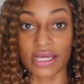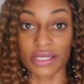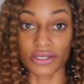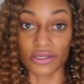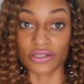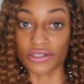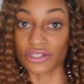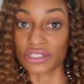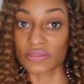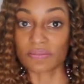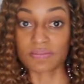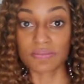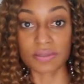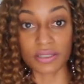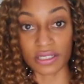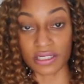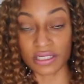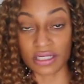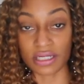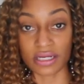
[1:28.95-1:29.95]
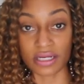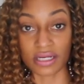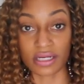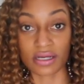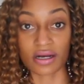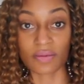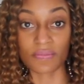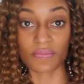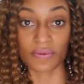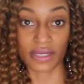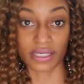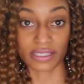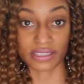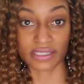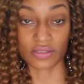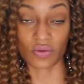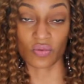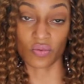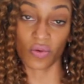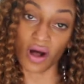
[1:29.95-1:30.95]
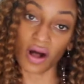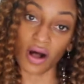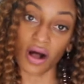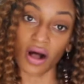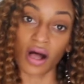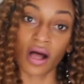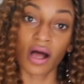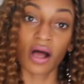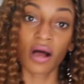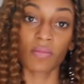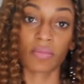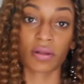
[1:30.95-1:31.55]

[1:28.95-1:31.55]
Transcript: You can just put it up against the wall,